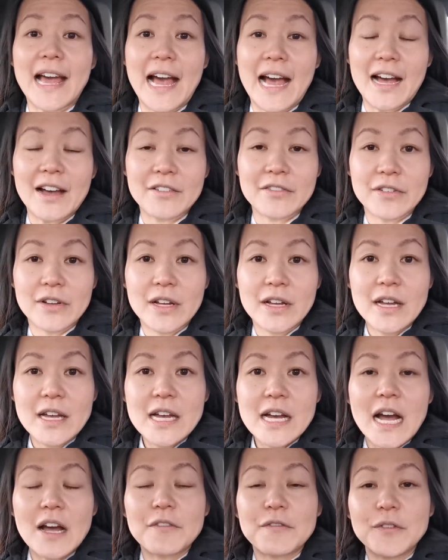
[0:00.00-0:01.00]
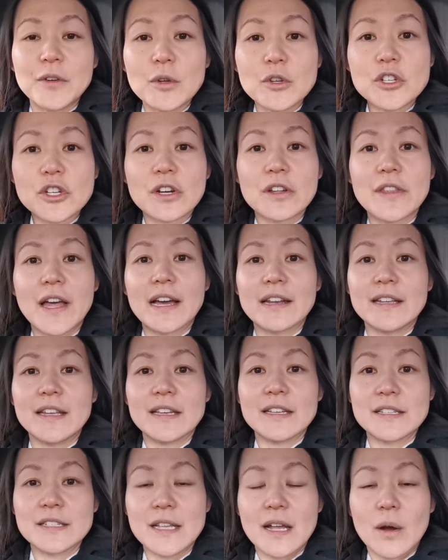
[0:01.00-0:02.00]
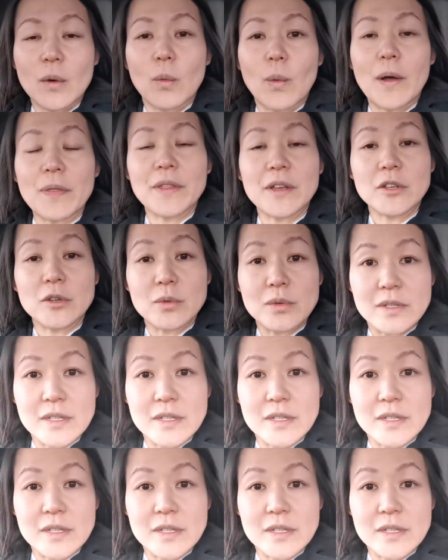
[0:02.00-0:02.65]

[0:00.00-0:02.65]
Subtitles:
have a future that is one that you